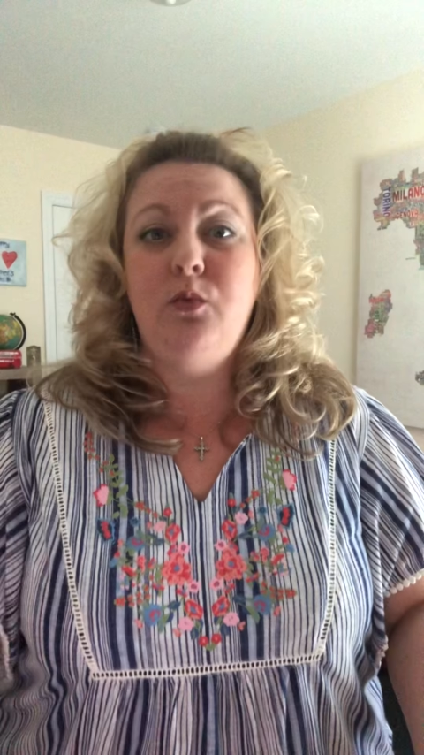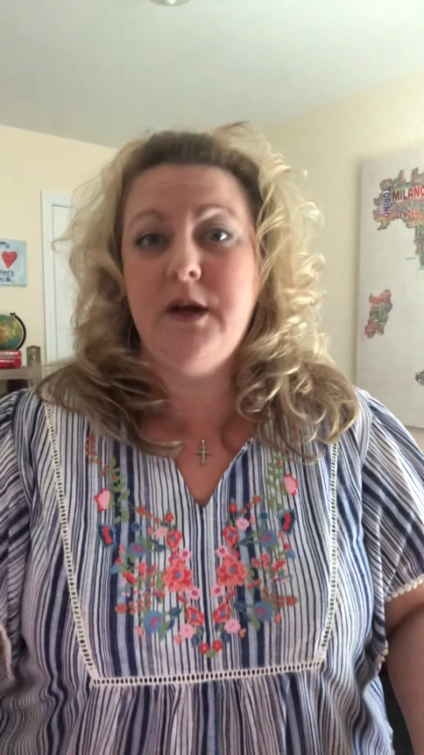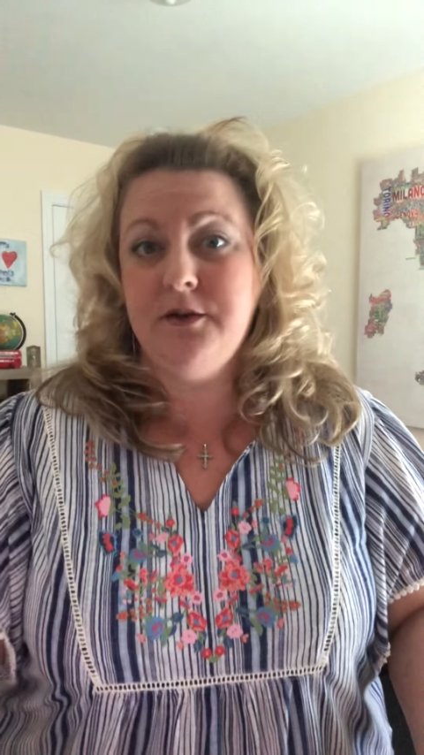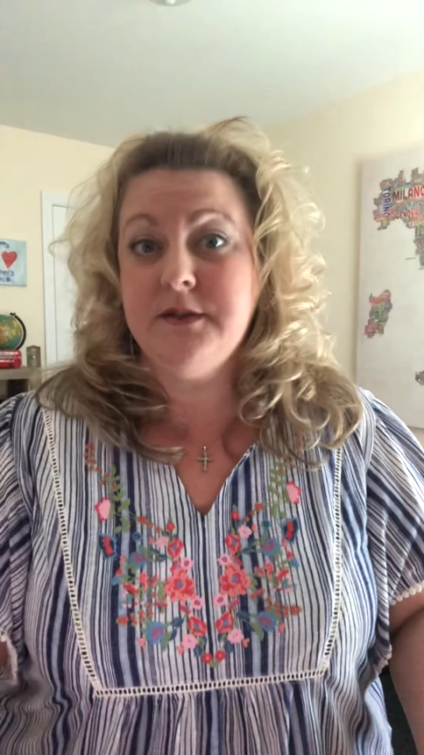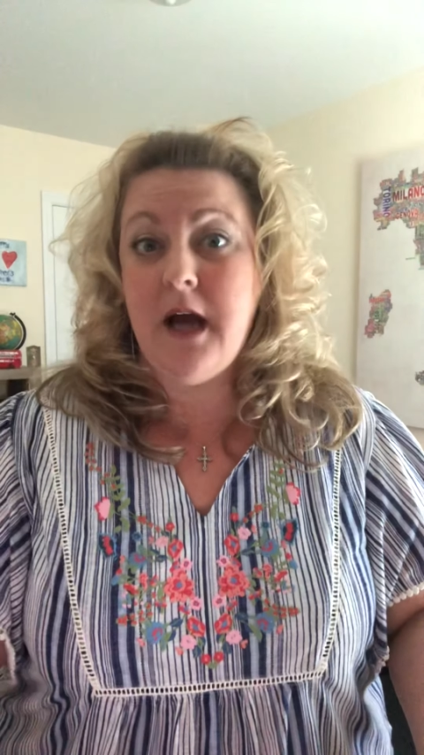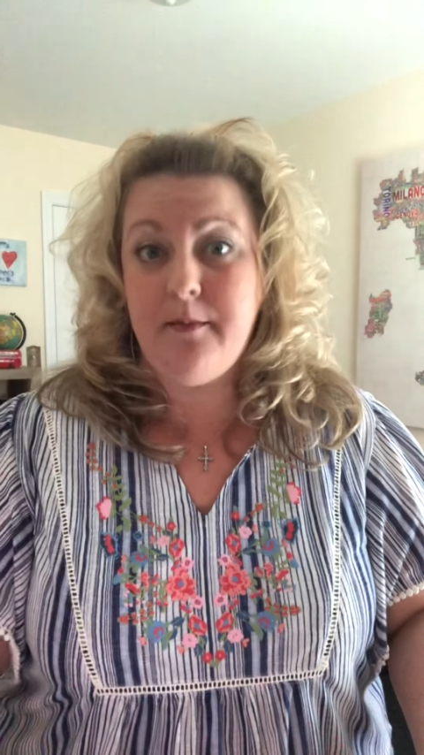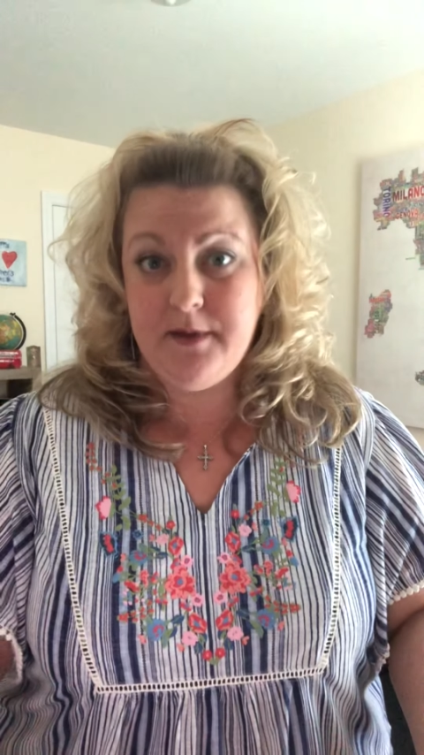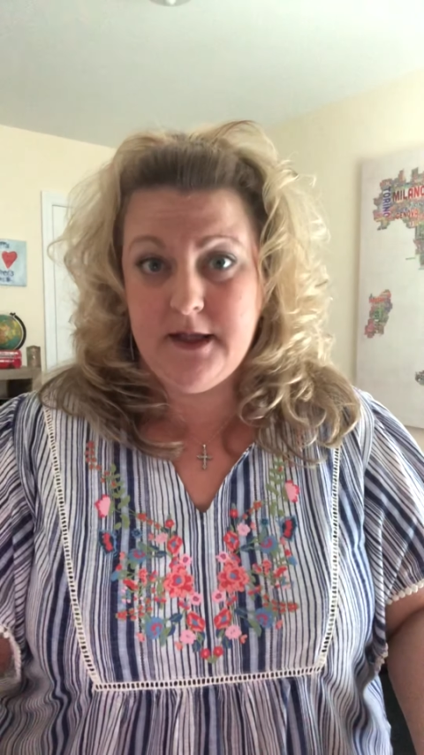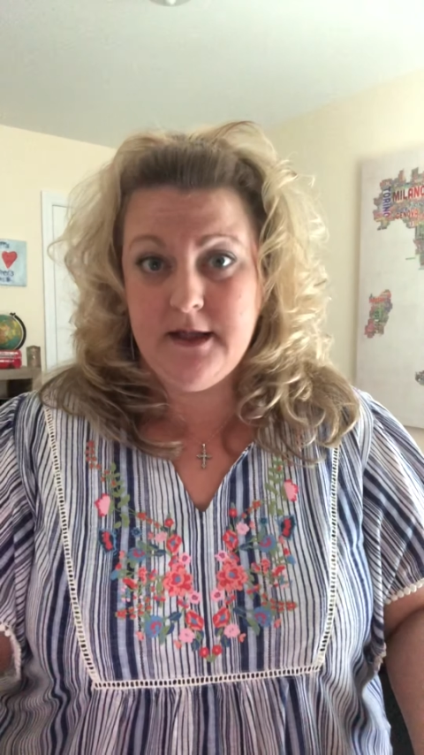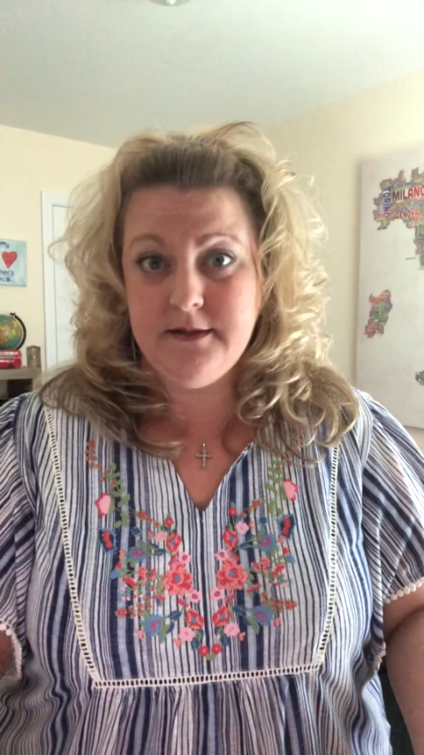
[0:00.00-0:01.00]
what your
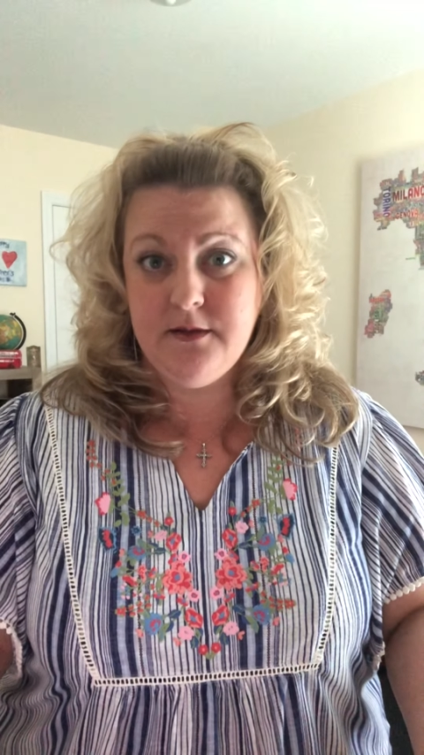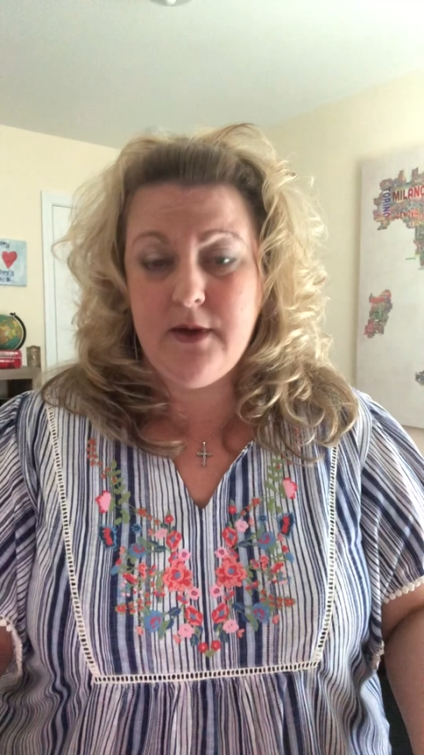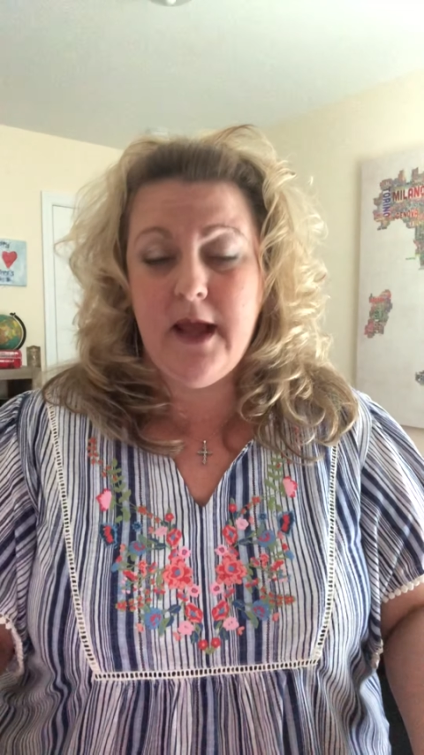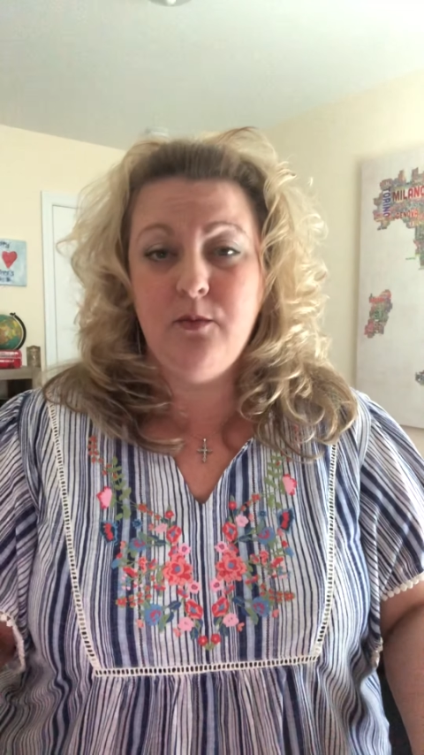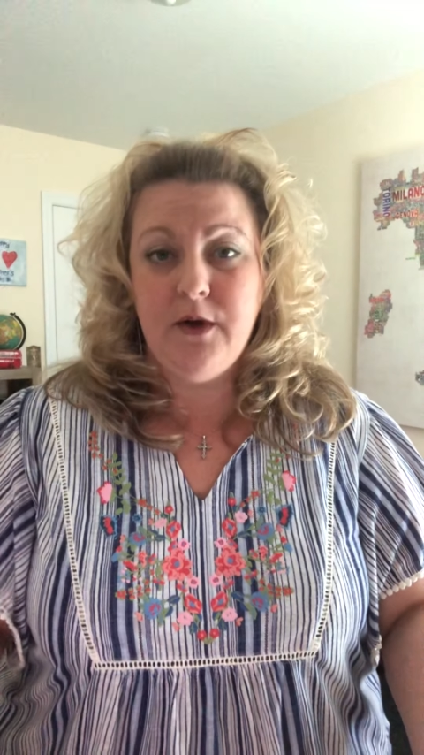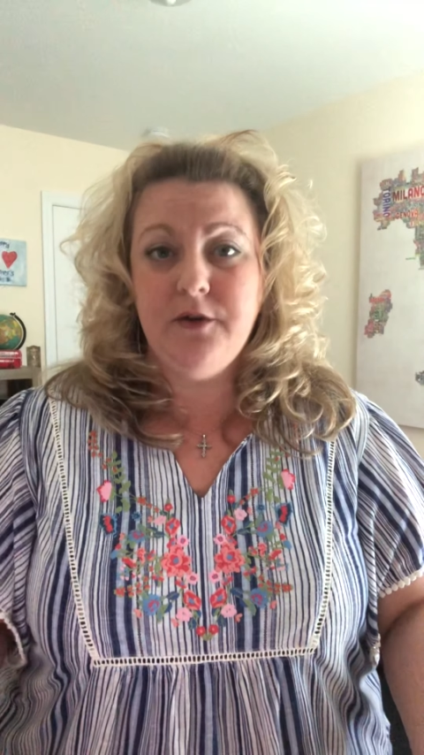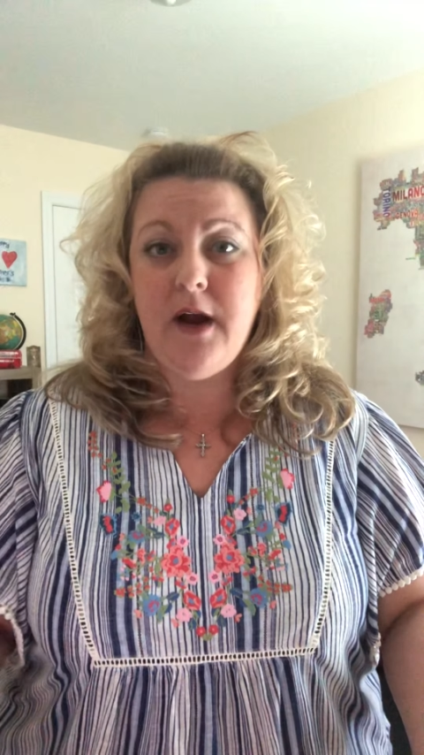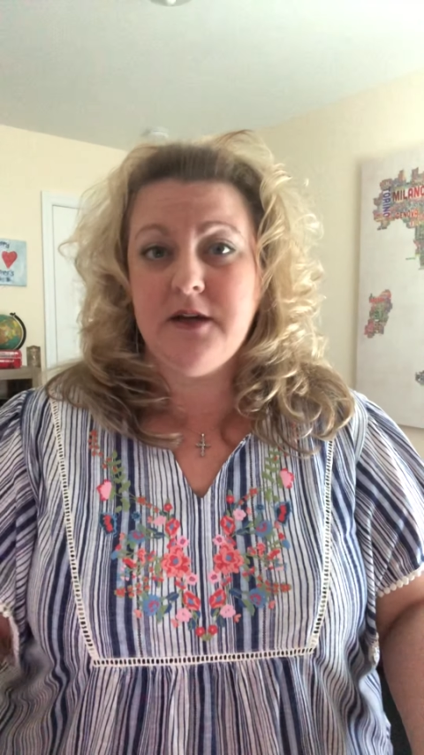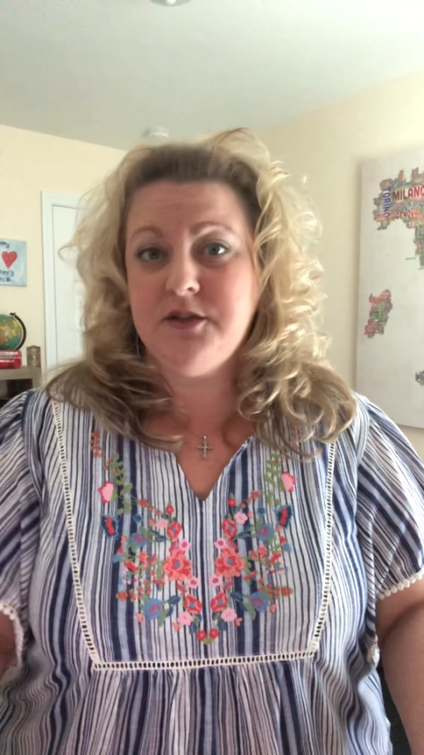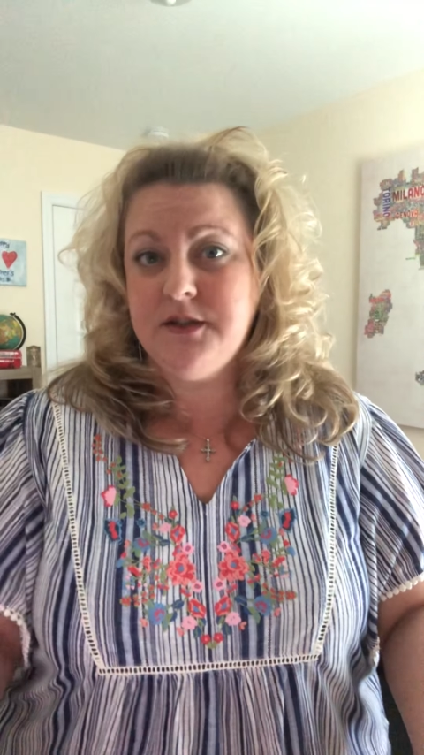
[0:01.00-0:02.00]
topic is, okay, and what you're
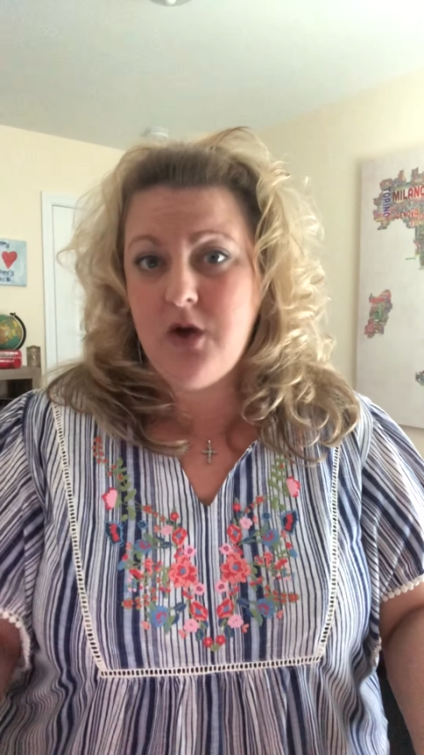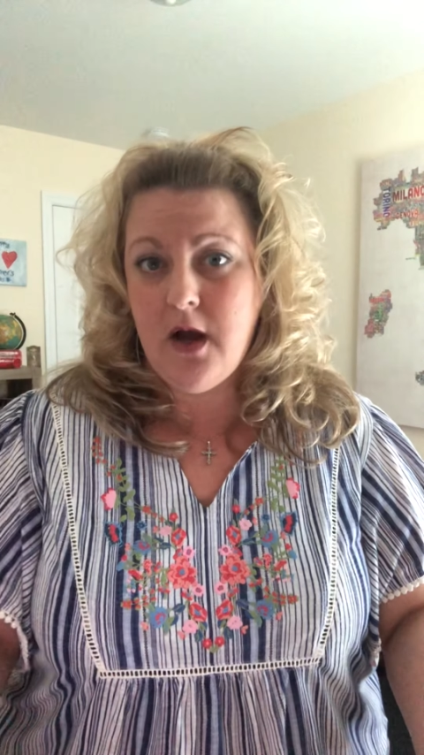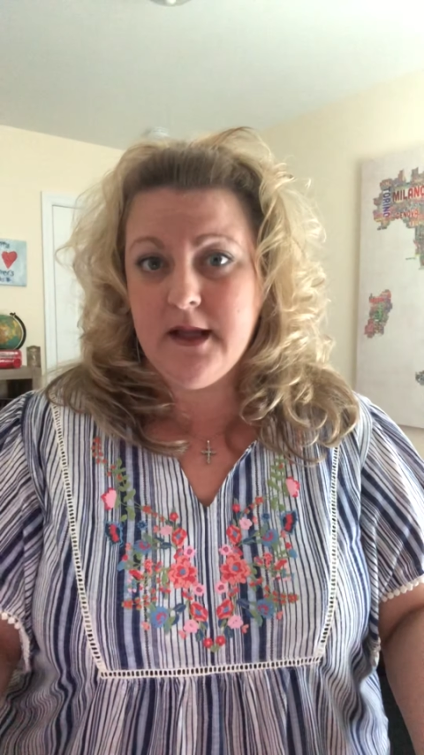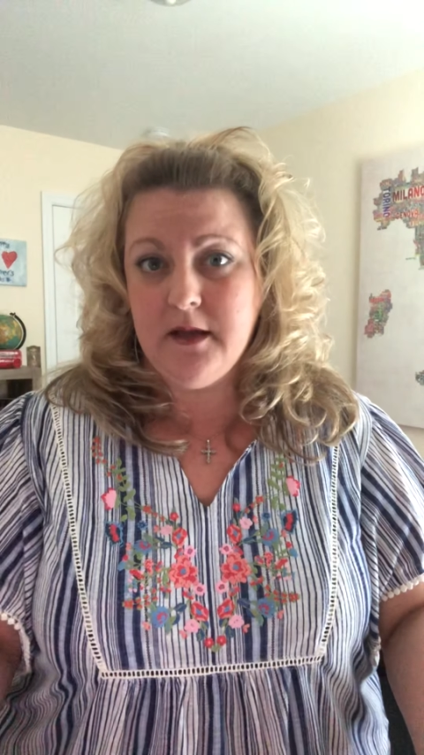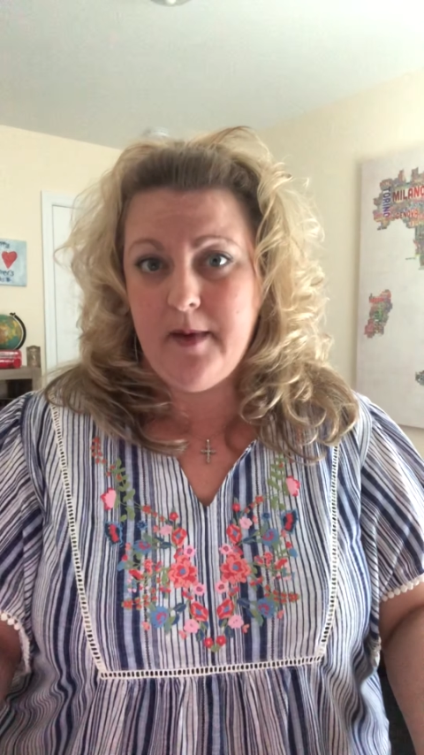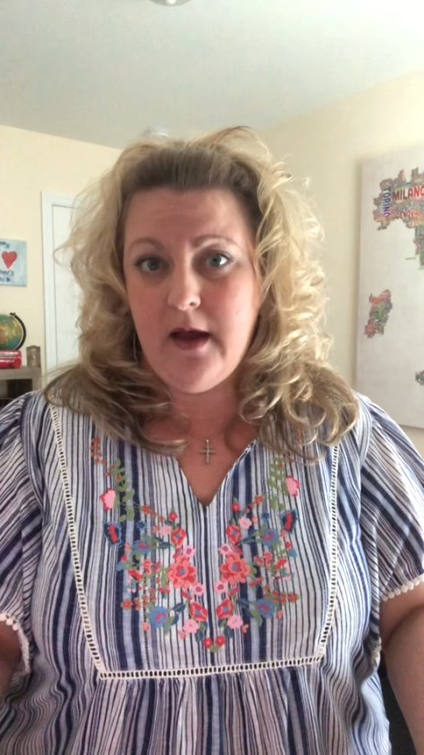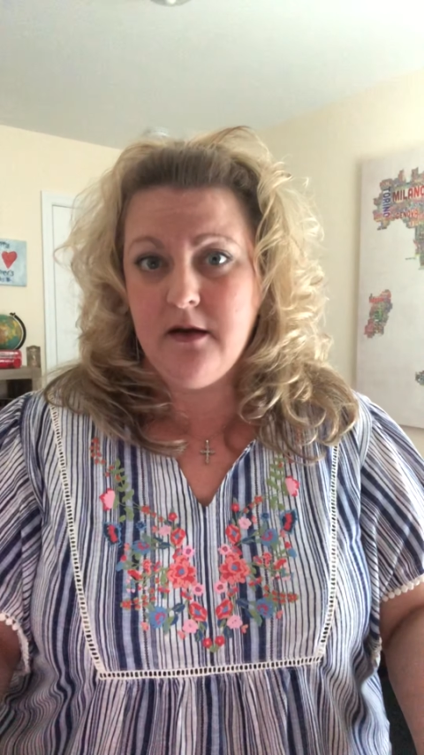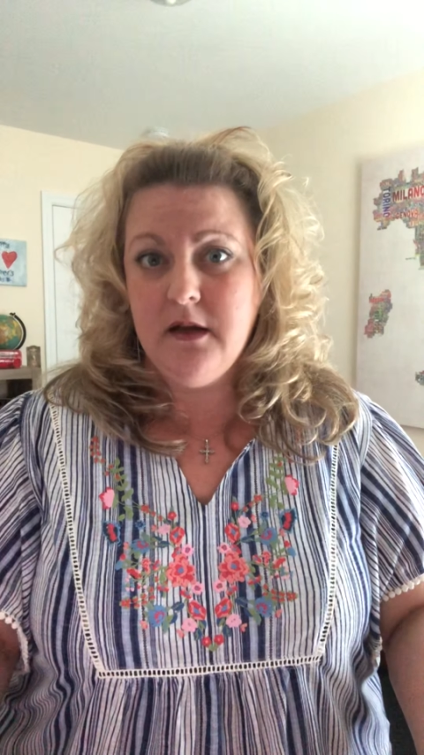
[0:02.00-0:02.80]
actually talking about.